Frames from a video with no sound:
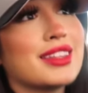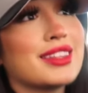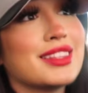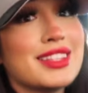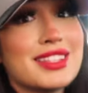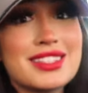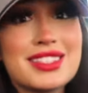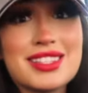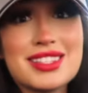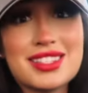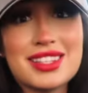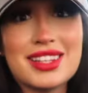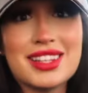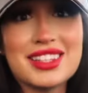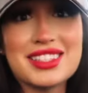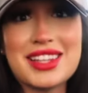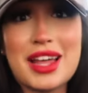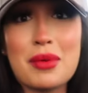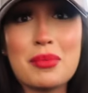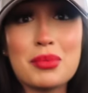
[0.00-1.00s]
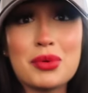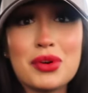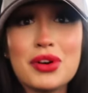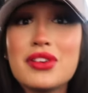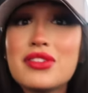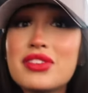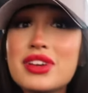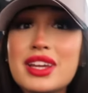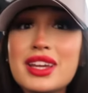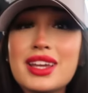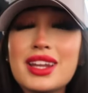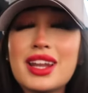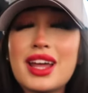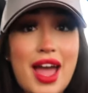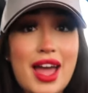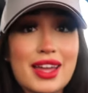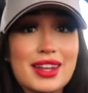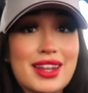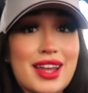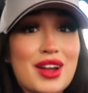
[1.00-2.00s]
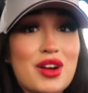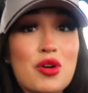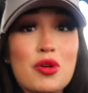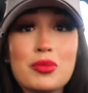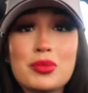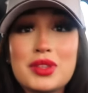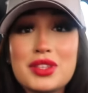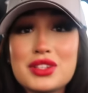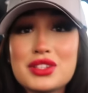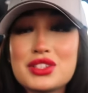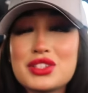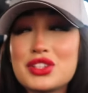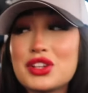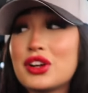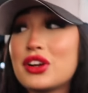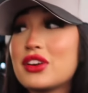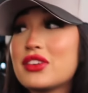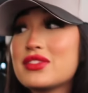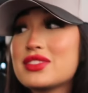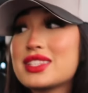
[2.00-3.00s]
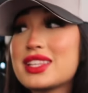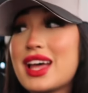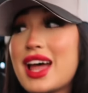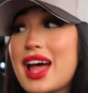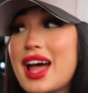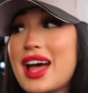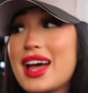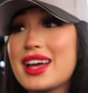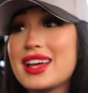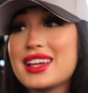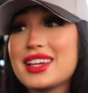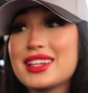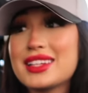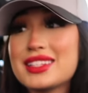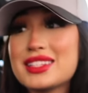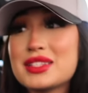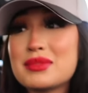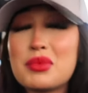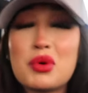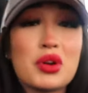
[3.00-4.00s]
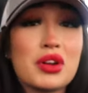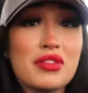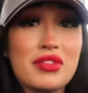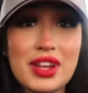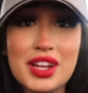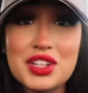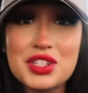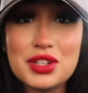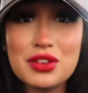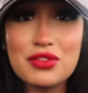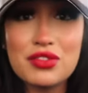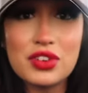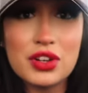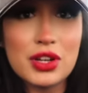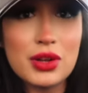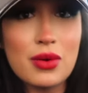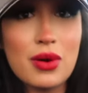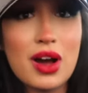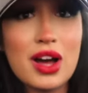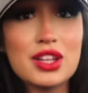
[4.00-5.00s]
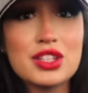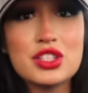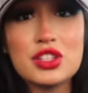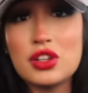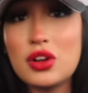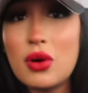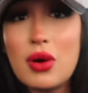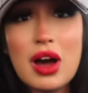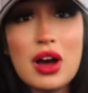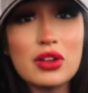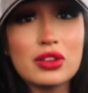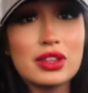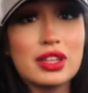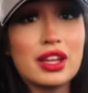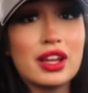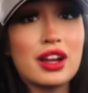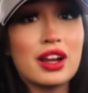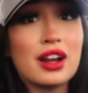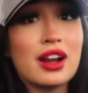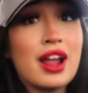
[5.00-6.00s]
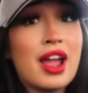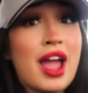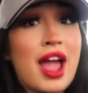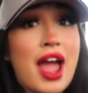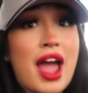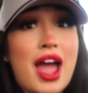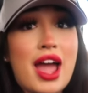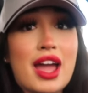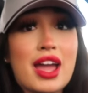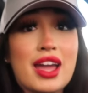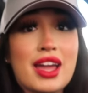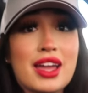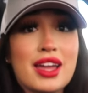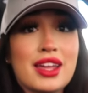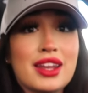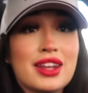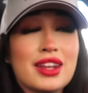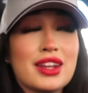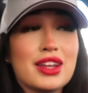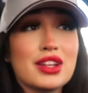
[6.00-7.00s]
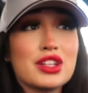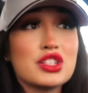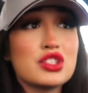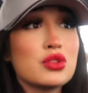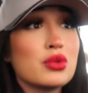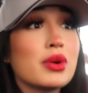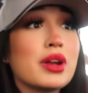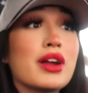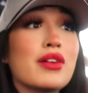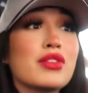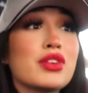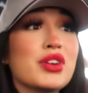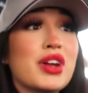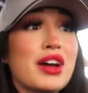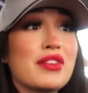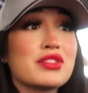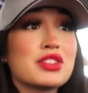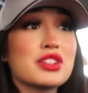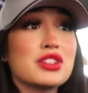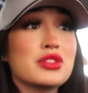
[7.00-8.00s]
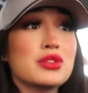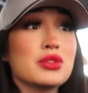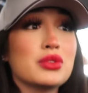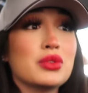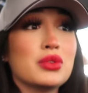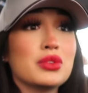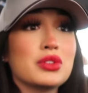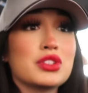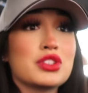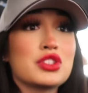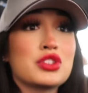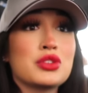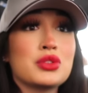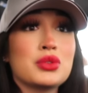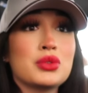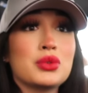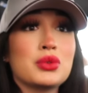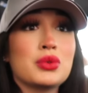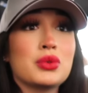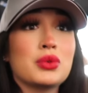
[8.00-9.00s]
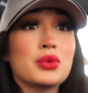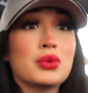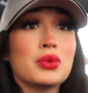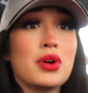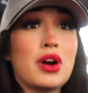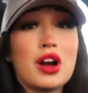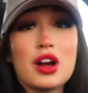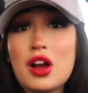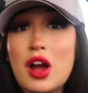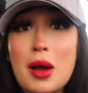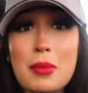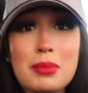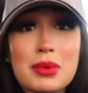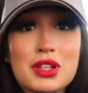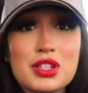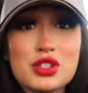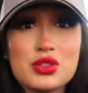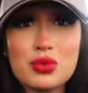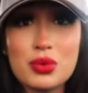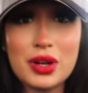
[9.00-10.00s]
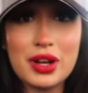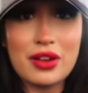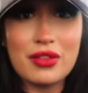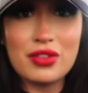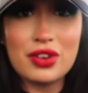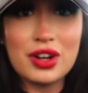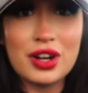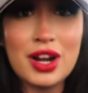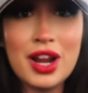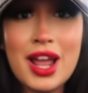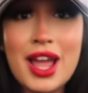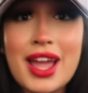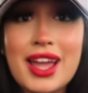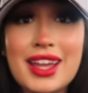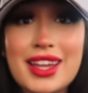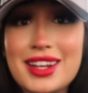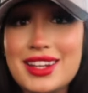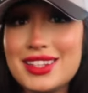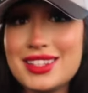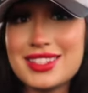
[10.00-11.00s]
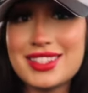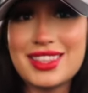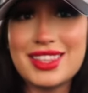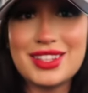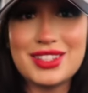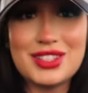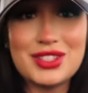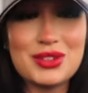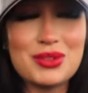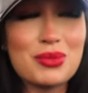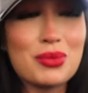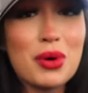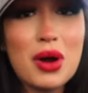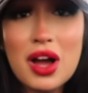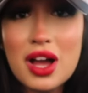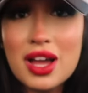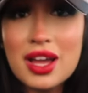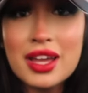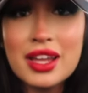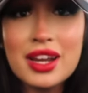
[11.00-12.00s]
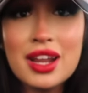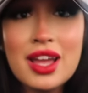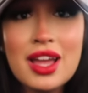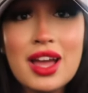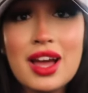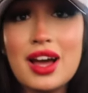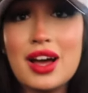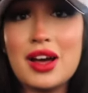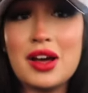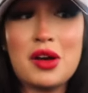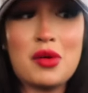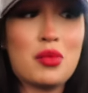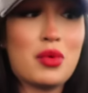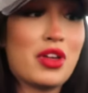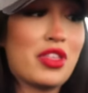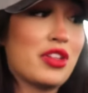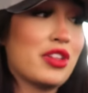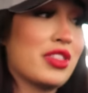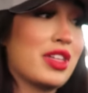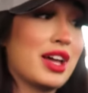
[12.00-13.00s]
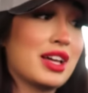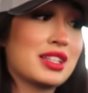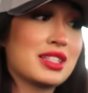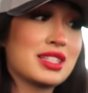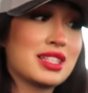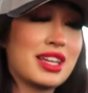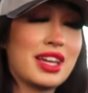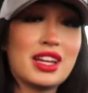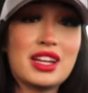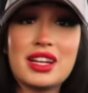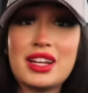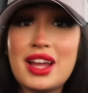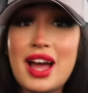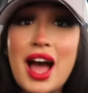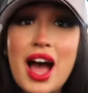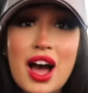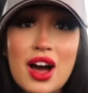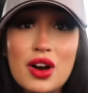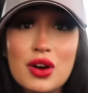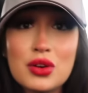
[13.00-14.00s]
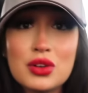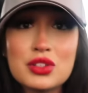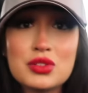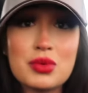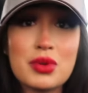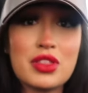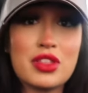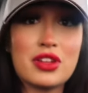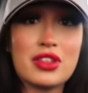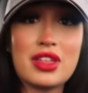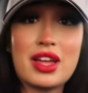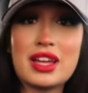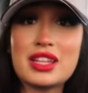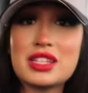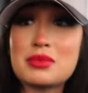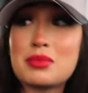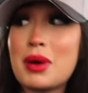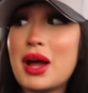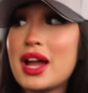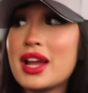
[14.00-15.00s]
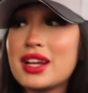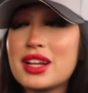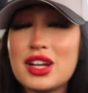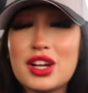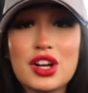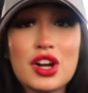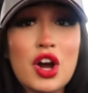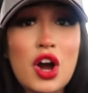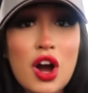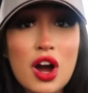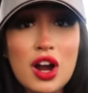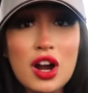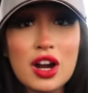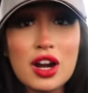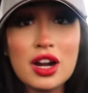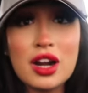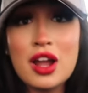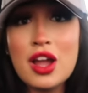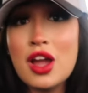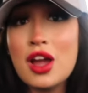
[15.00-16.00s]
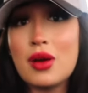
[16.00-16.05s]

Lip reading: this is an example of it. And I hope this serves as motivation for you all to go out there and do whatever you have to do to accomplish whatever it is that you want, whether that's getting a house, whether that's buying a car,